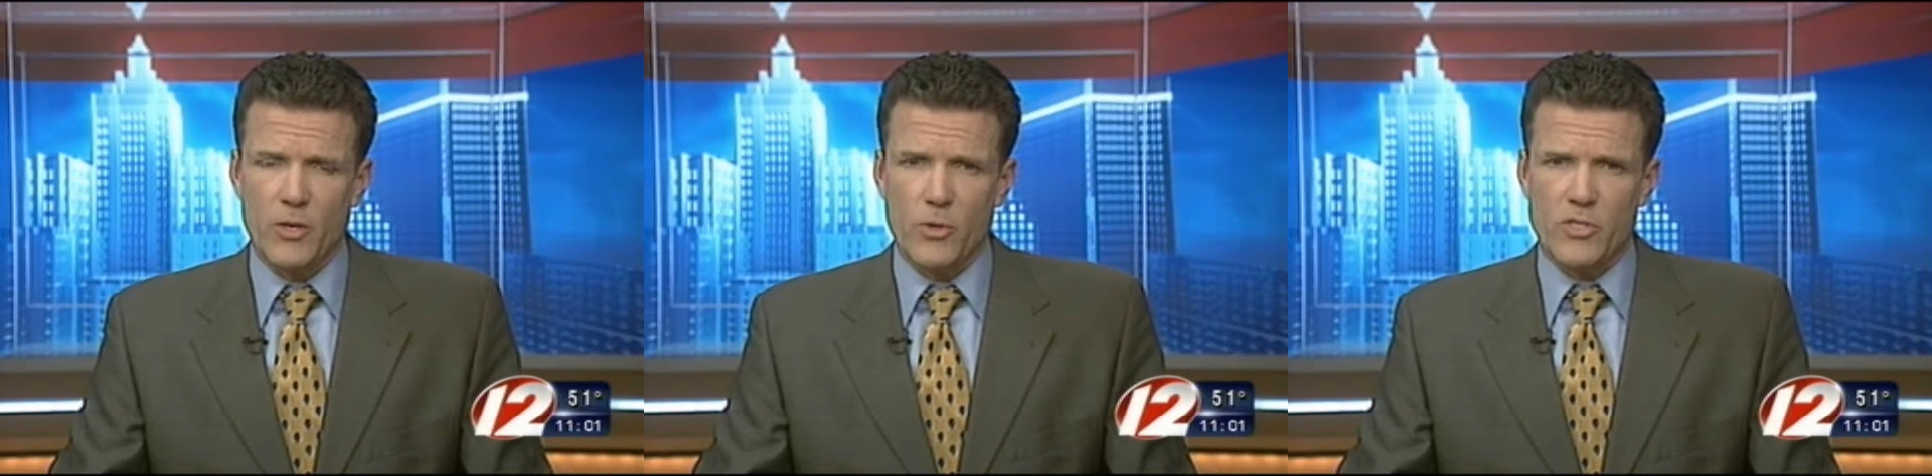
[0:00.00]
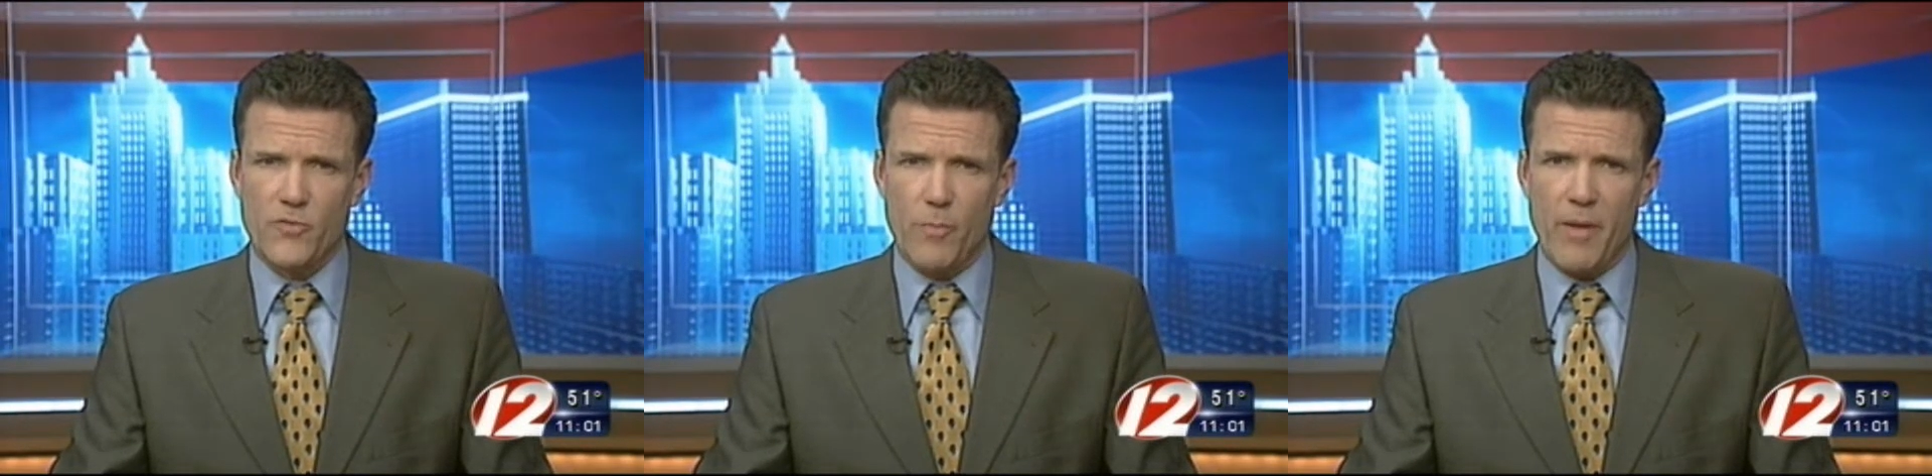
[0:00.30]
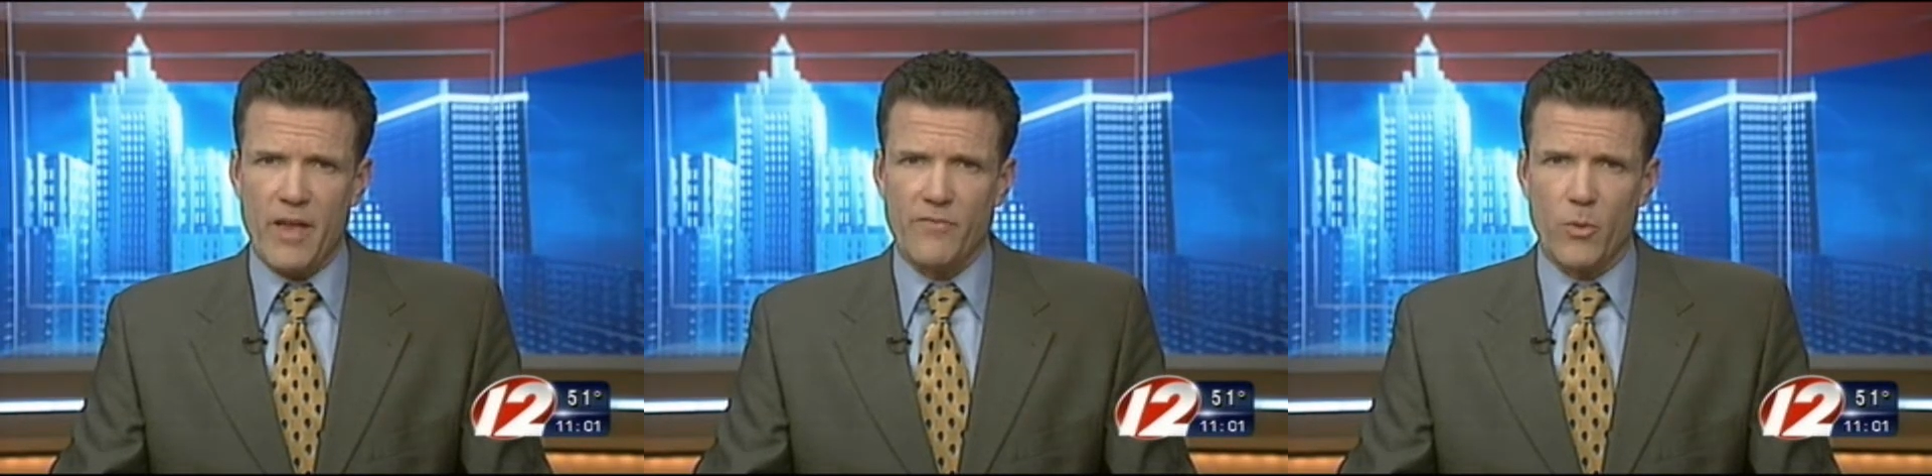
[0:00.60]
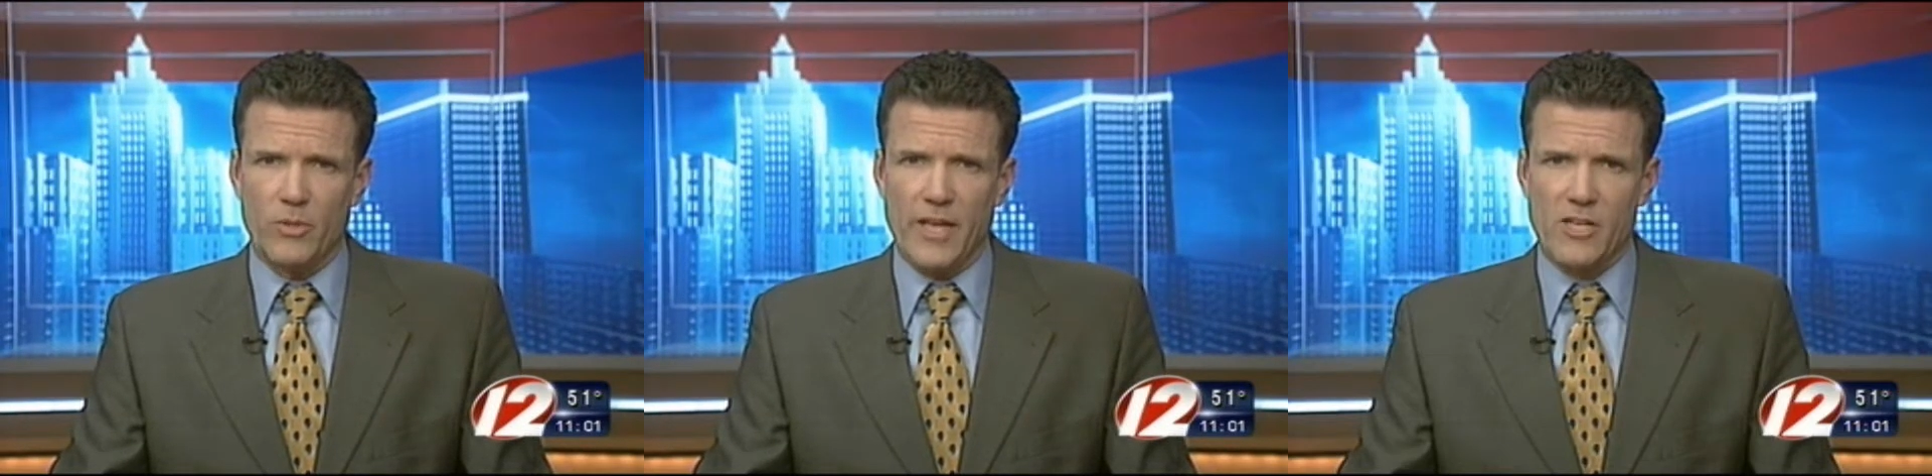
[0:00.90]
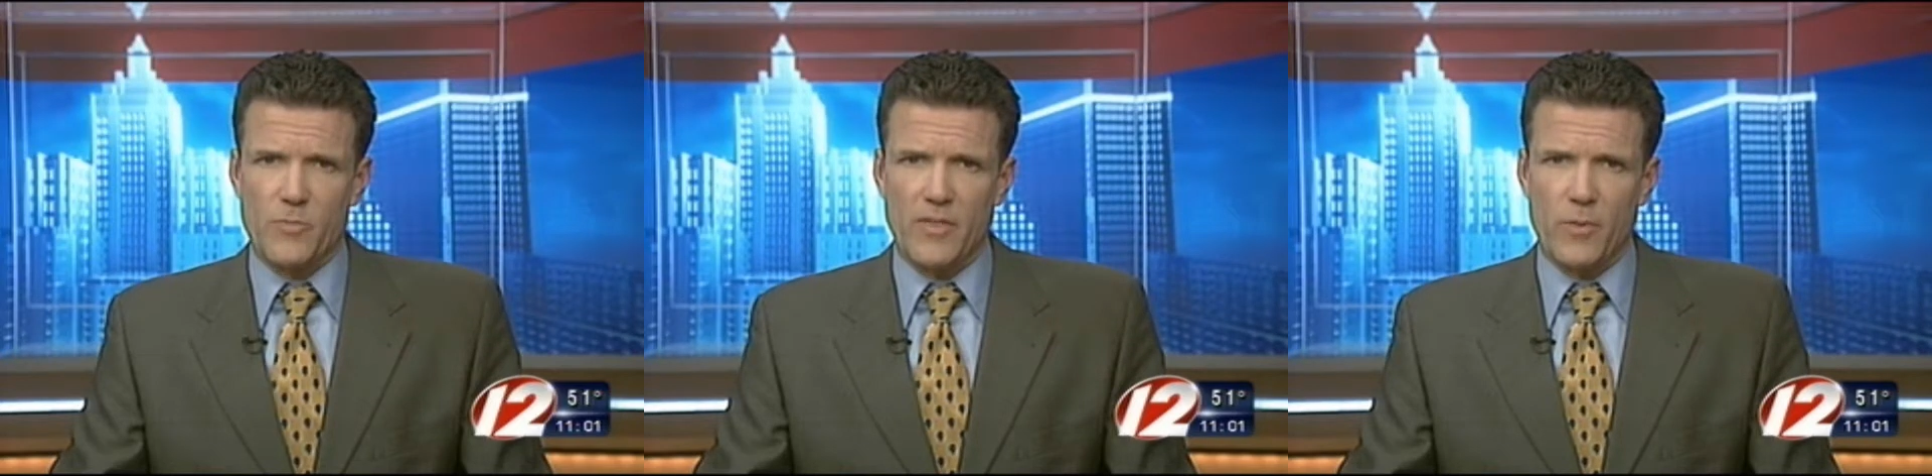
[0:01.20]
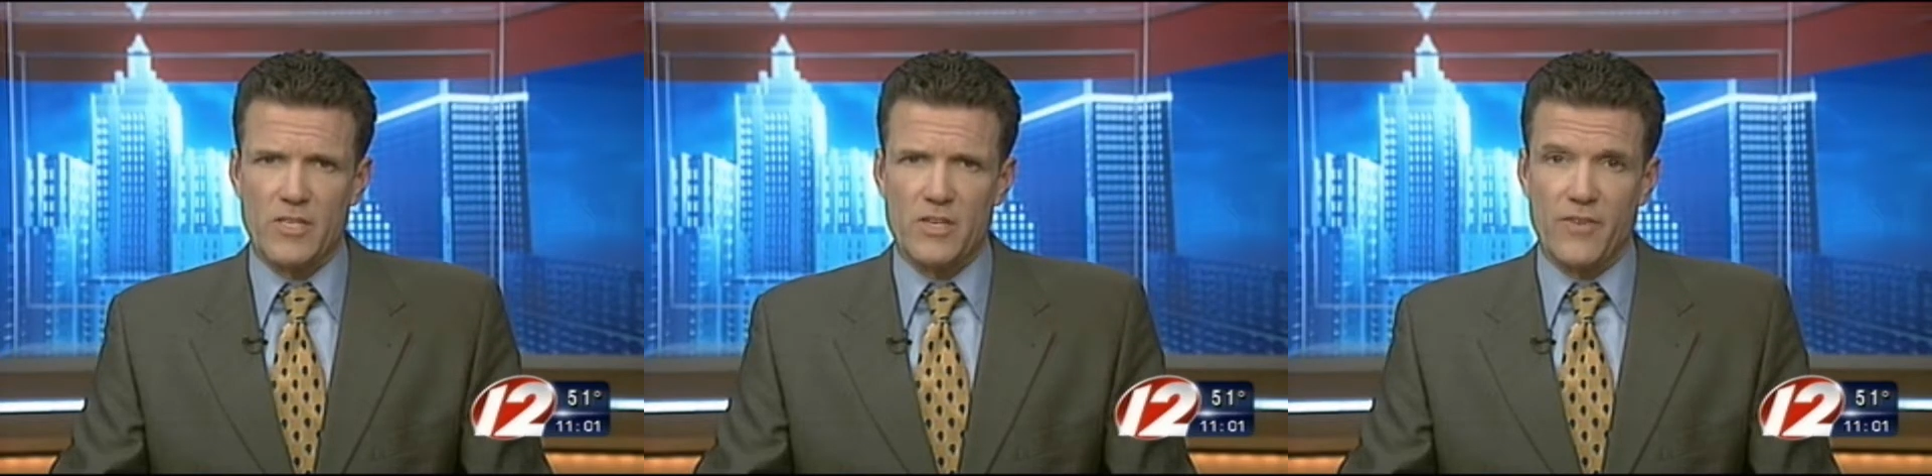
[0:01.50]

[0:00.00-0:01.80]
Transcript: Christopher Banville will now spend the rest